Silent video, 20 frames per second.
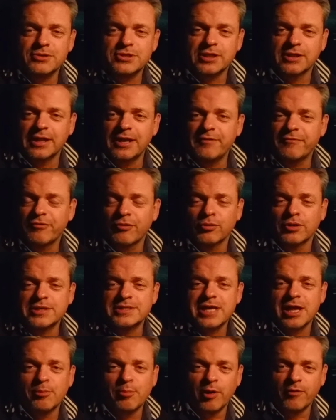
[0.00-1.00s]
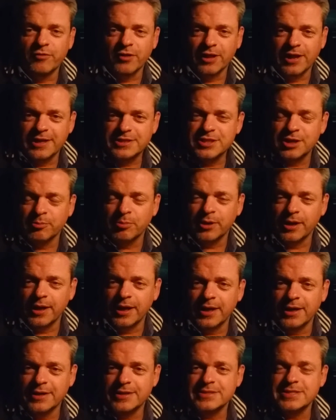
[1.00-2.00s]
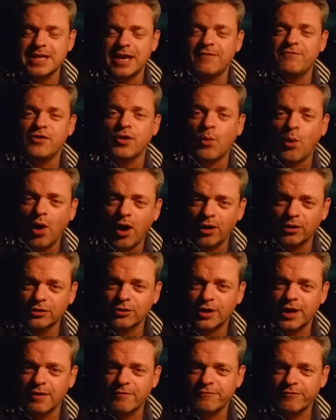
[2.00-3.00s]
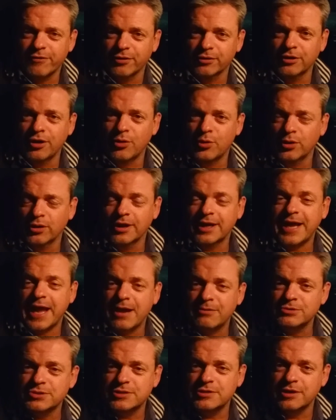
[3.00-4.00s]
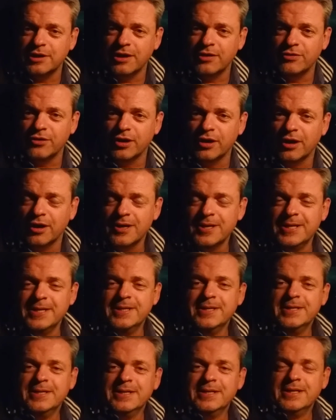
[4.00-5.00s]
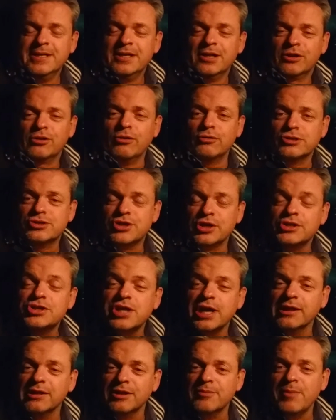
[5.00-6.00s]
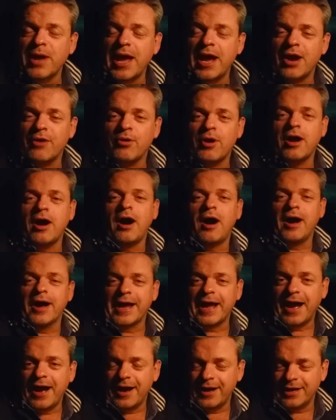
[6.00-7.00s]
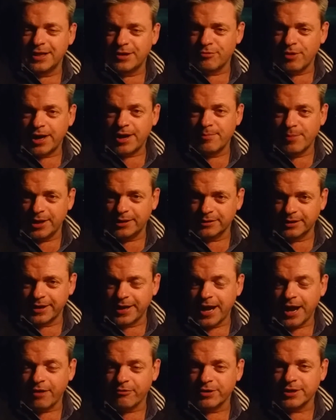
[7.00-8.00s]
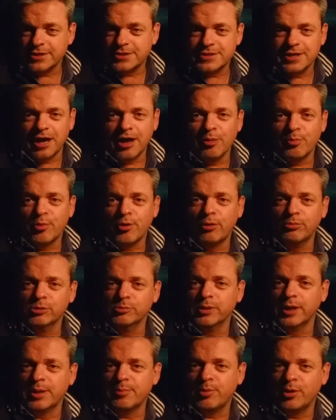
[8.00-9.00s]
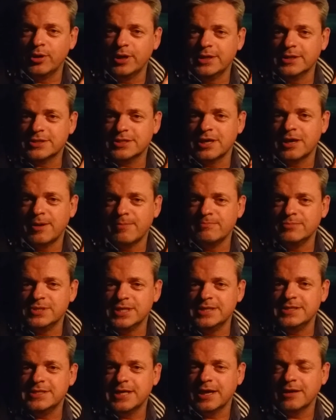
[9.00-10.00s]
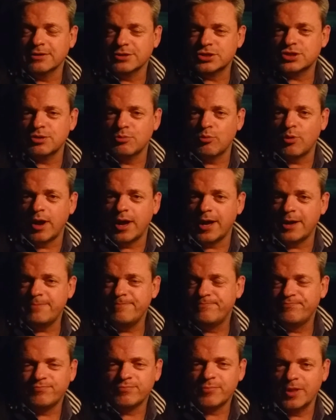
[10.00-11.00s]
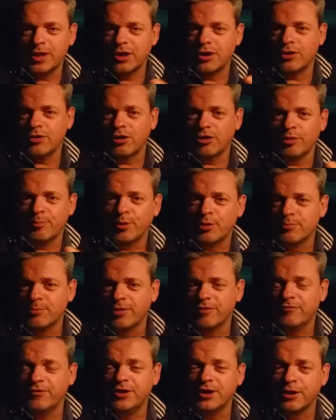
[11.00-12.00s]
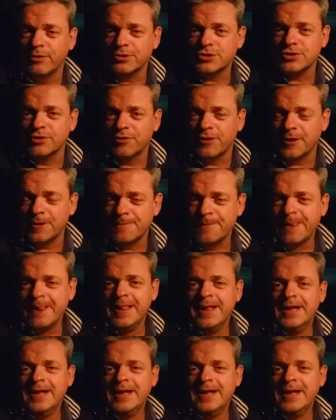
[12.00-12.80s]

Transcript: you to Lee for all his help over the last couple of years. If you are looking for a local accountant in the Gloucester, Cheltenham area, I highly recommend Lee Harris. I'll probably put his um, details somewhere, you know, at the bottom of the video or something.